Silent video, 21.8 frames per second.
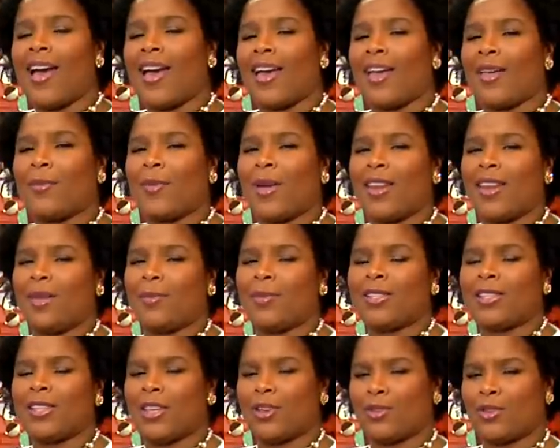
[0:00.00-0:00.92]
Hi, my name
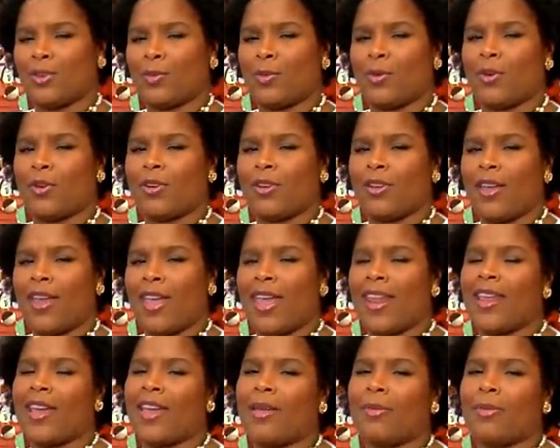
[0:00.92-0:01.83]
is Kendra Porter,
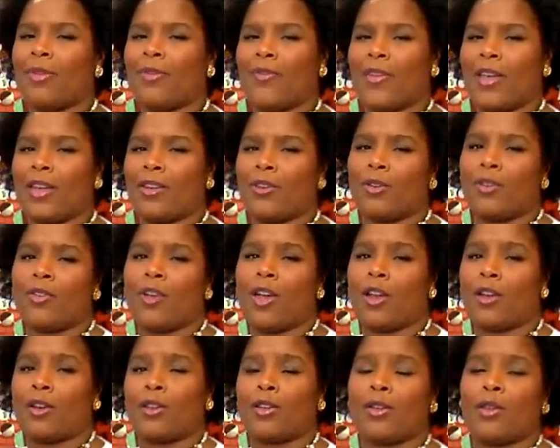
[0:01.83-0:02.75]
and I am the founder of
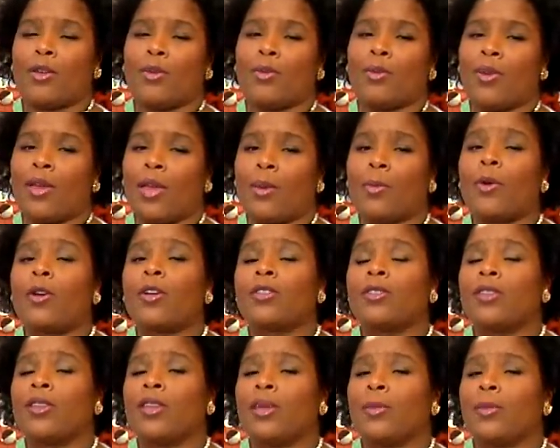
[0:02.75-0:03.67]
Honor You, a
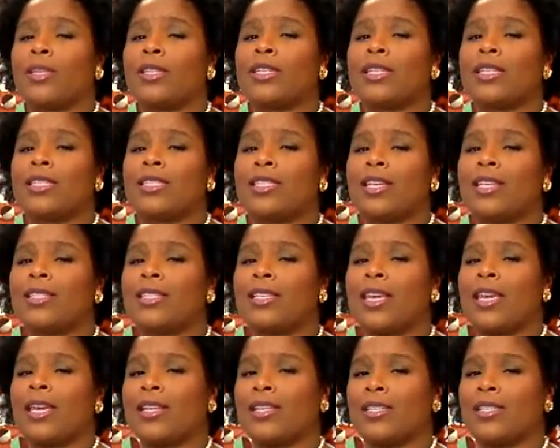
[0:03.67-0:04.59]
personal image
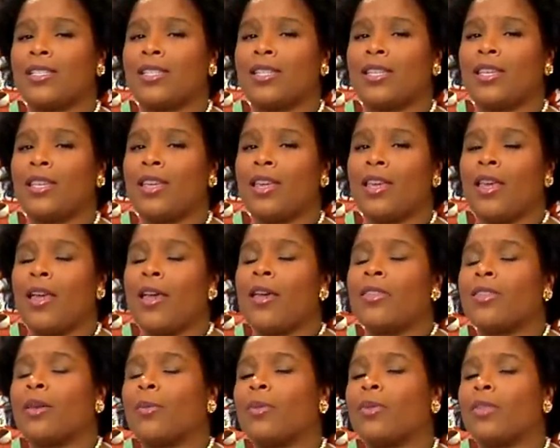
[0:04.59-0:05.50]
consulting agency
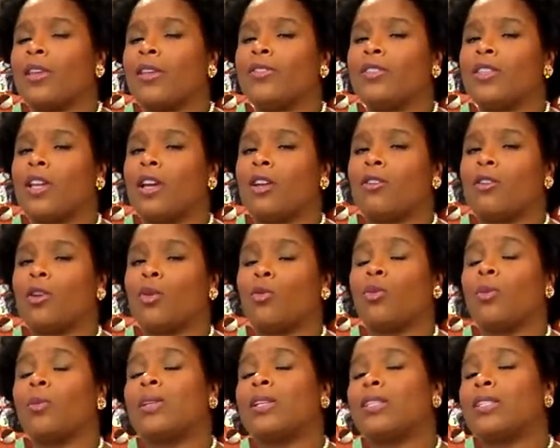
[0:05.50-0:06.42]
that believes in honoring a
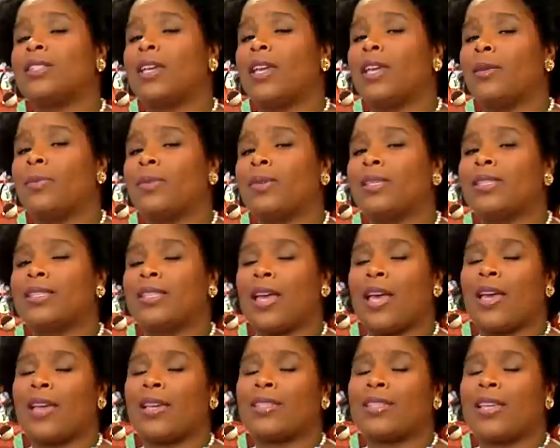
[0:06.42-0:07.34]
woman's shape,
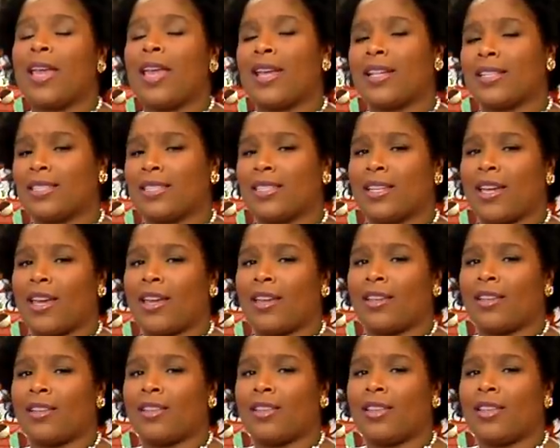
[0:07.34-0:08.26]
size, and
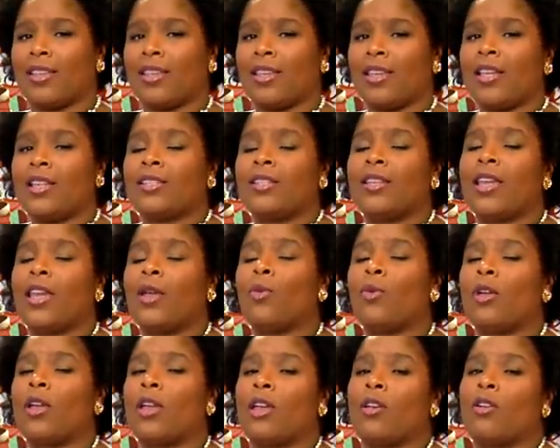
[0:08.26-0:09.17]
style. Today
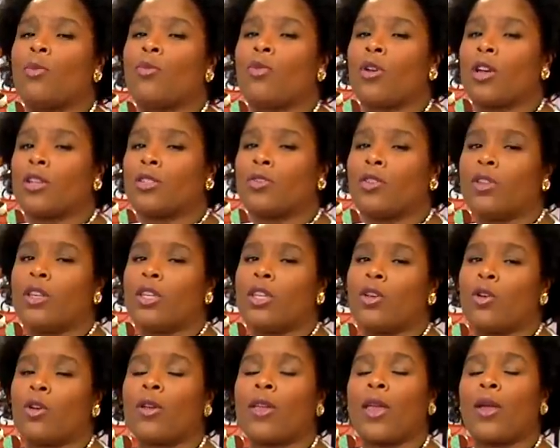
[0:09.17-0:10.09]
we're here in Bronxville, New
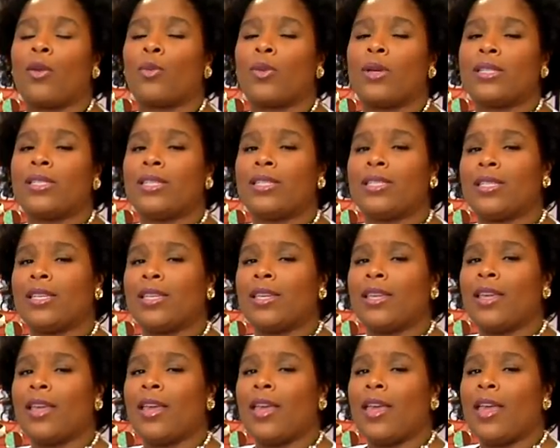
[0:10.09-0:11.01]
York at Wheezy
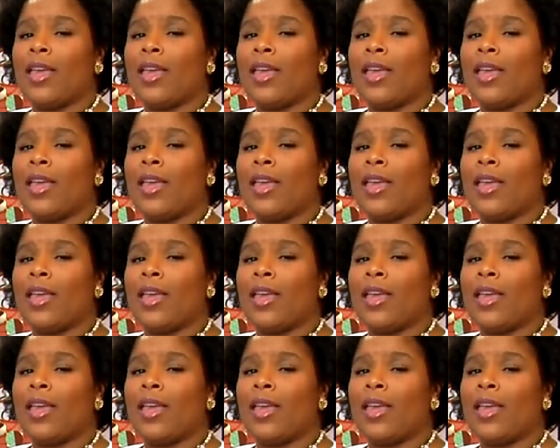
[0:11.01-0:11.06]
D,